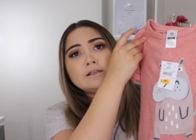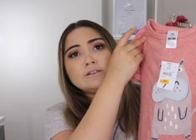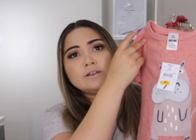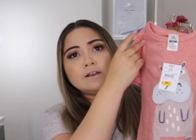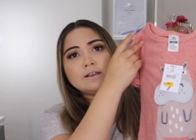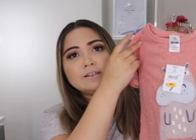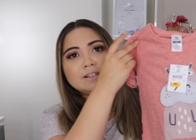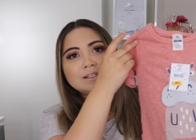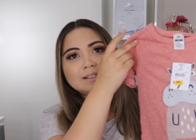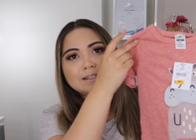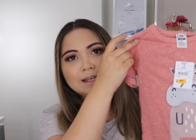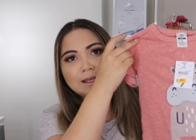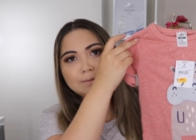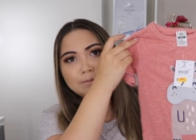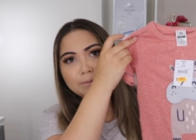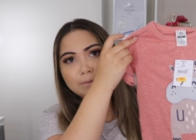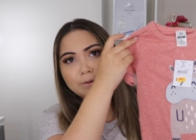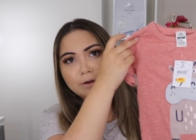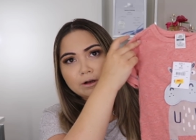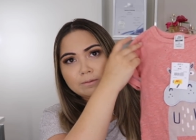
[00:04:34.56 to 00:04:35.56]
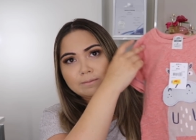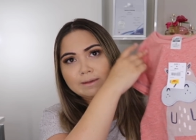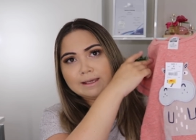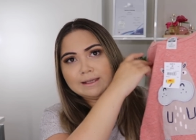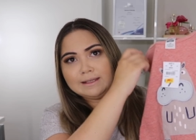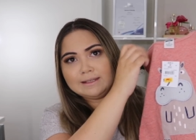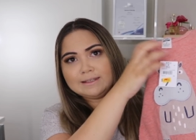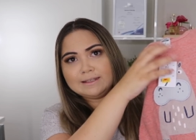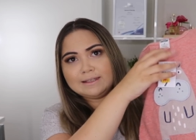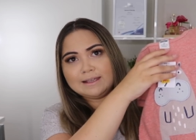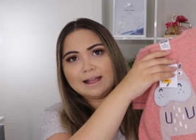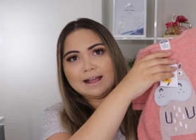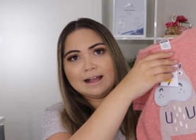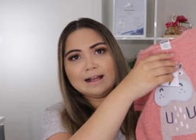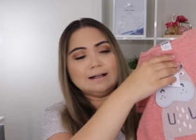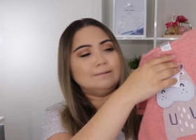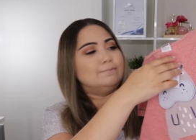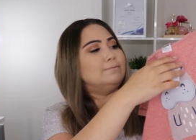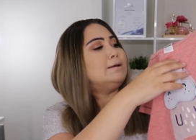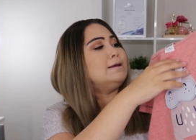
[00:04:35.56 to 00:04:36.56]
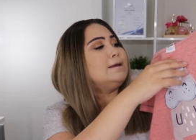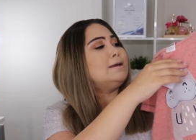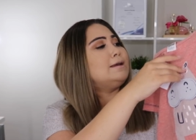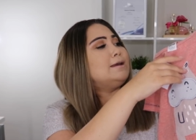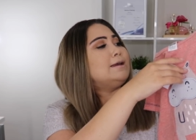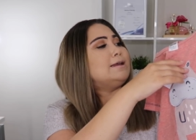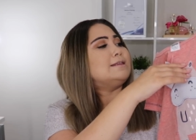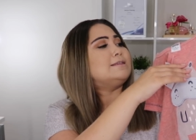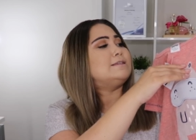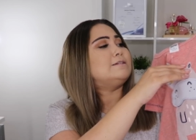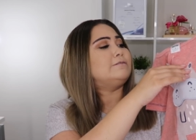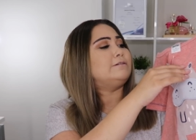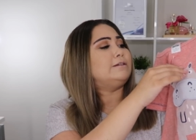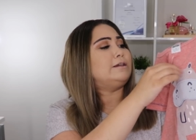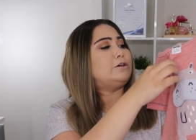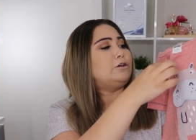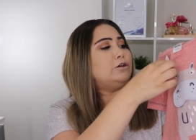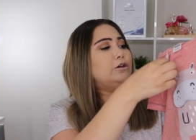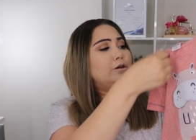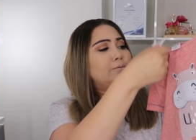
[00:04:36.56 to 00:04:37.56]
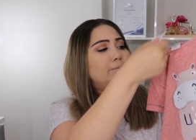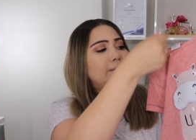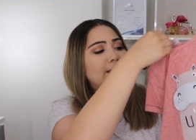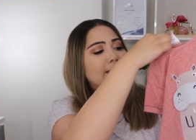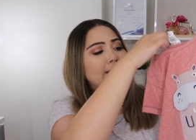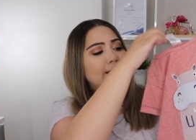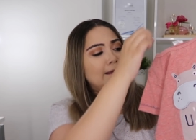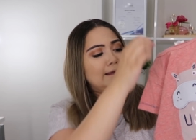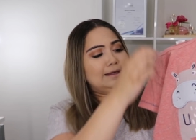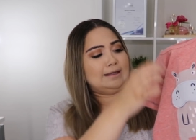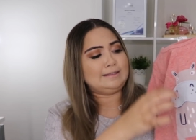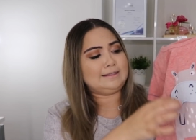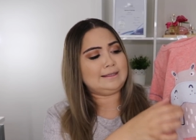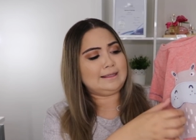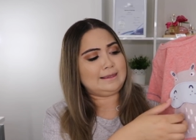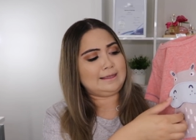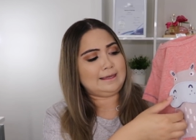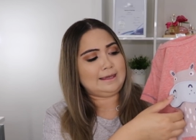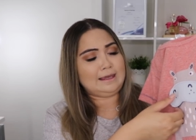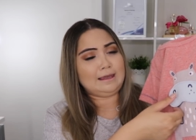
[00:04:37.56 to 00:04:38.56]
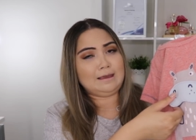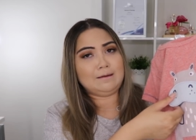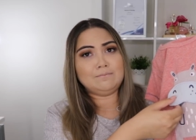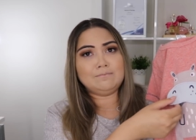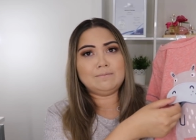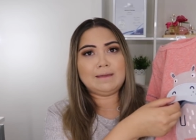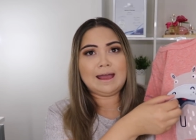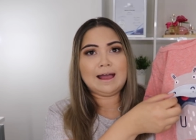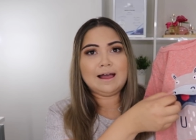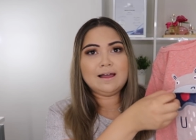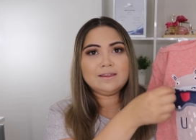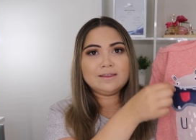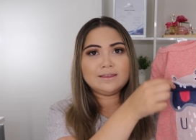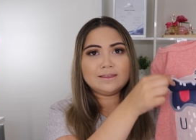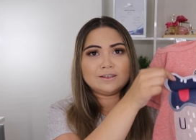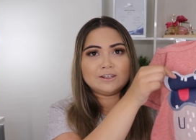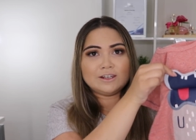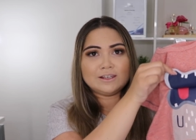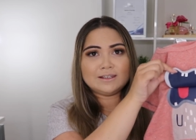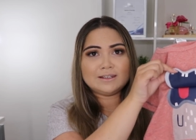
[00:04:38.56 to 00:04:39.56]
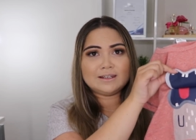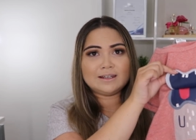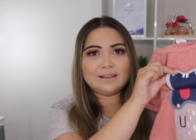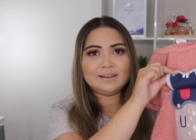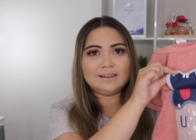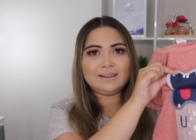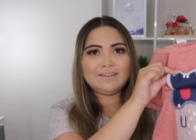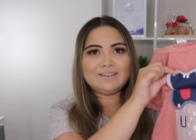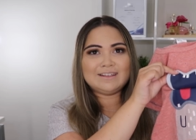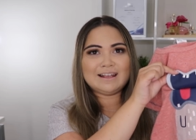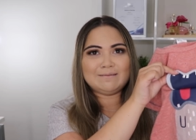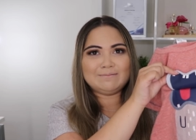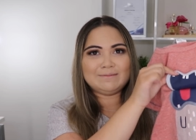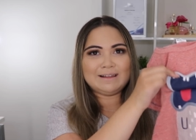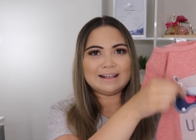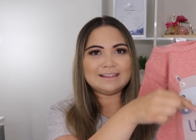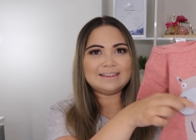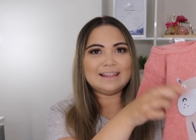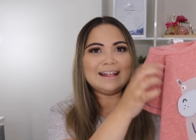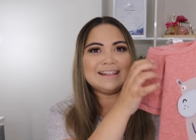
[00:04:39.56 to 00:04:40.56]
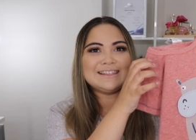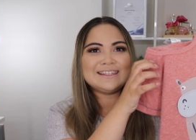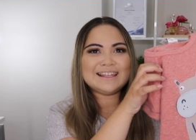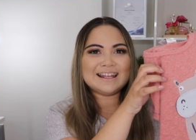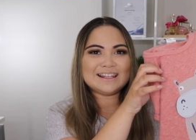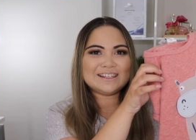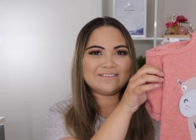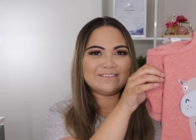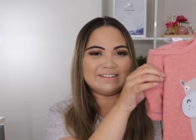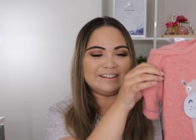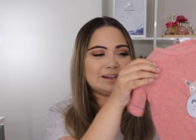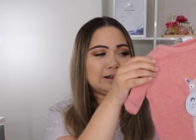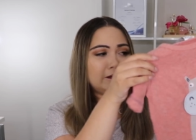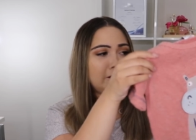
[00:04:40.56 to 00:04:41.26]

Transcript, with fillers: so it's just a hippopotamus um, it's really cute because the mouth just lifts up like that so that's really